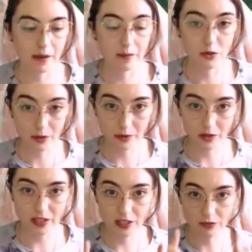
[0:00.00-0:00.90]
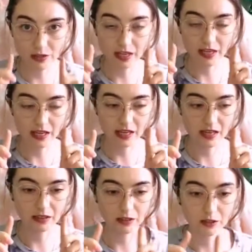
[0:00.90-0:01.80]
dream address using
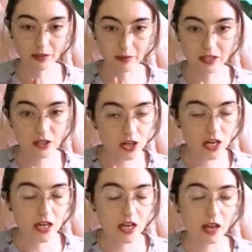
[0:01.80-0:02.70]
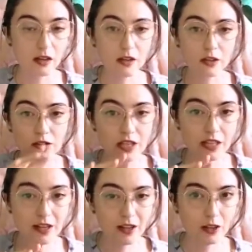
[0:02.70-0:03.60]
a little image. You'll see
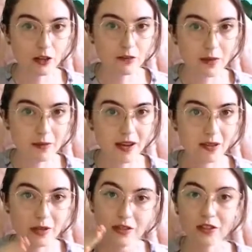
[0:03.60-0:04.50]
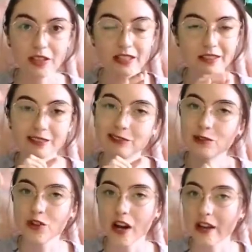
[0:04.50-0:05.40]
that a lot of my pathways are in like little
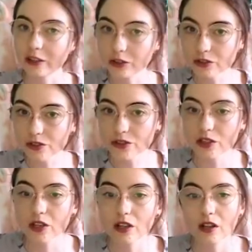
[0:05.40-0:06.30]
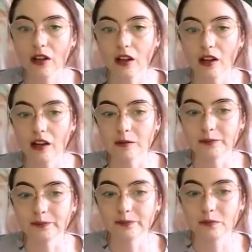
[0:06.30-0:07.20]
triangles,
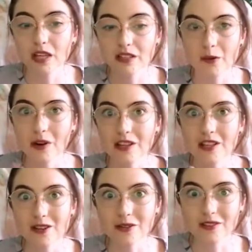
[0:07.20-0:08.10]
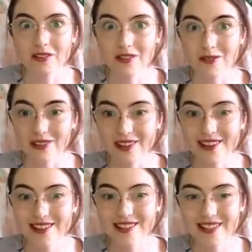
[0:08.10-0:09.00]
because I wanted to
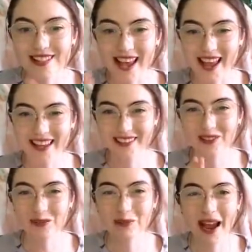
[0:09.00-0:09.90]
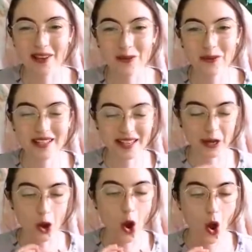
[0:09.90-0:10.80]
utilize these angled pathways
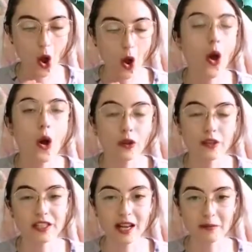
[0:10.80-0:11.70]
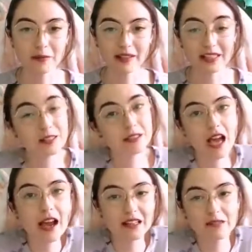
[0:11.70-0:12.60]
like all the time. It's
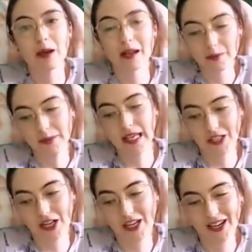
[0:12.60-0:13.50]
kind of my obsession.